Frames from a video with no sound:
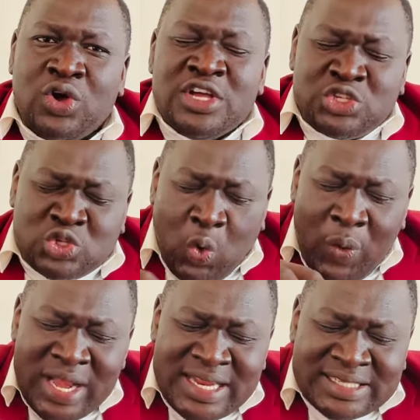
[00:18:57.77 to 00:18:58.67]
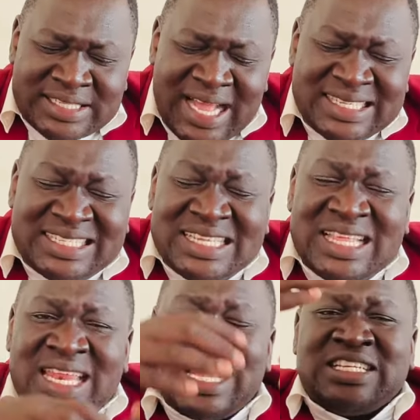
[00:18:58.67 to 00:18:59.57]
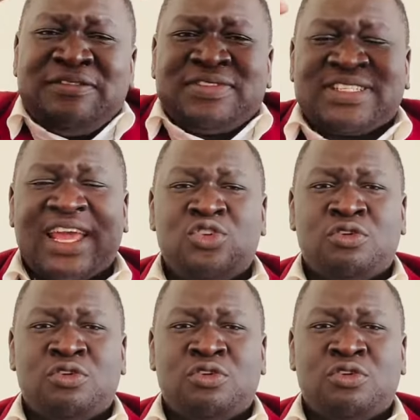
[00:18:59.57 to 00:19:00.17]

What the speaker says: So when discussing the negative side